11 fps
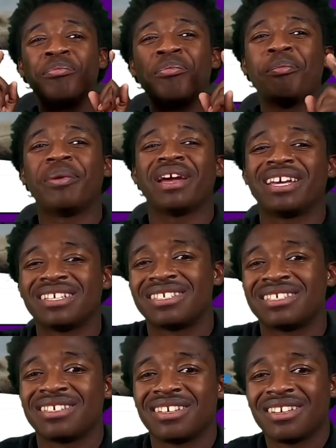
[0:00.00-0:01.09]
best
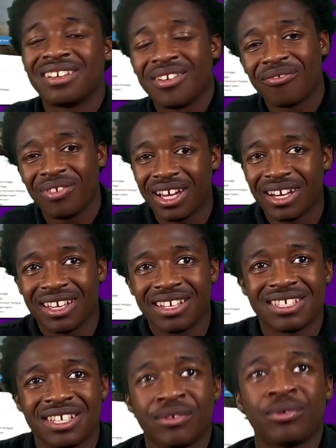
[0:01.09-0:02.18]
finance
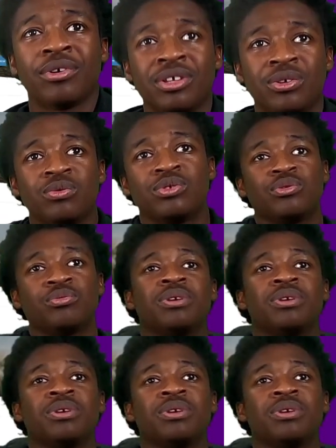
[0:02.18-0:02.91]
channel on YouTube.